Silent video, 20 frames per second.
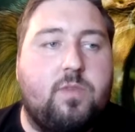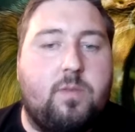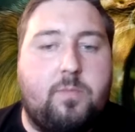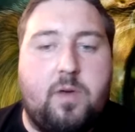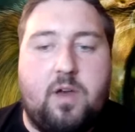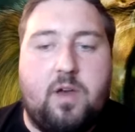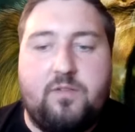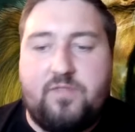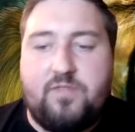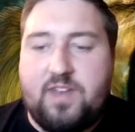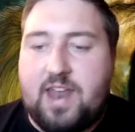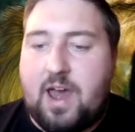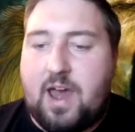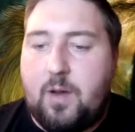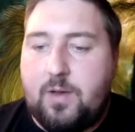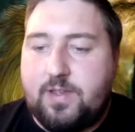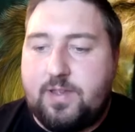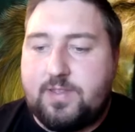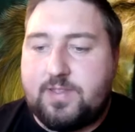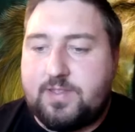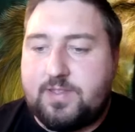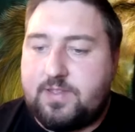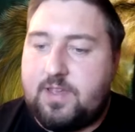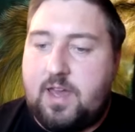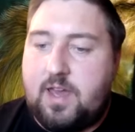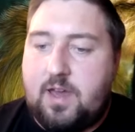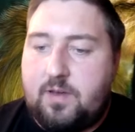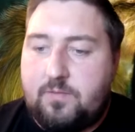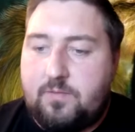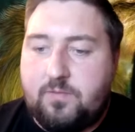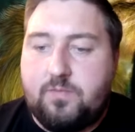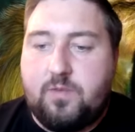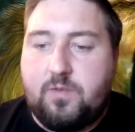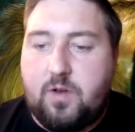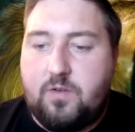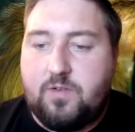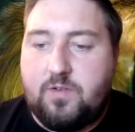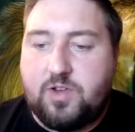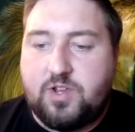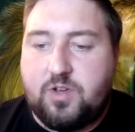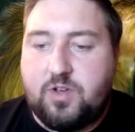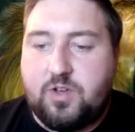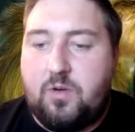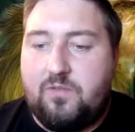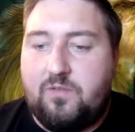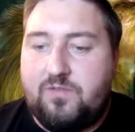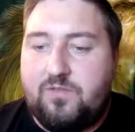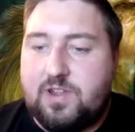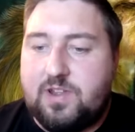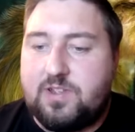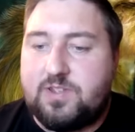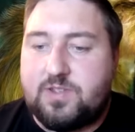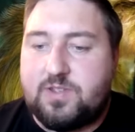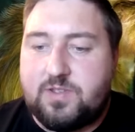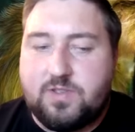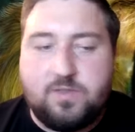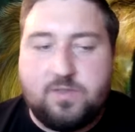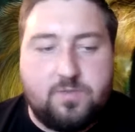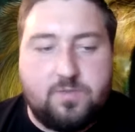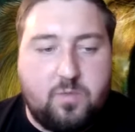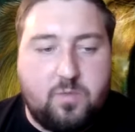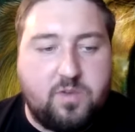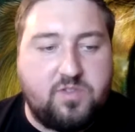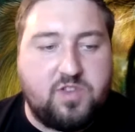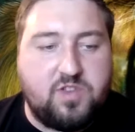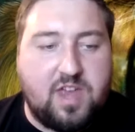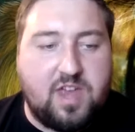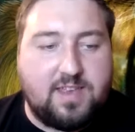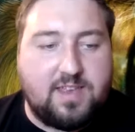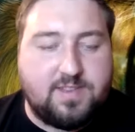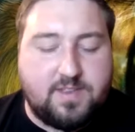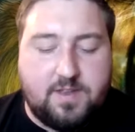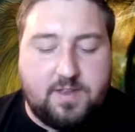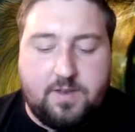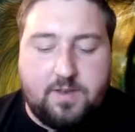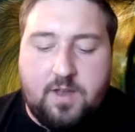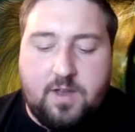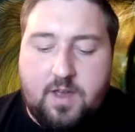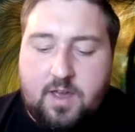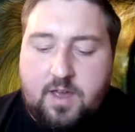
but for now it's um, and confidence with Jason,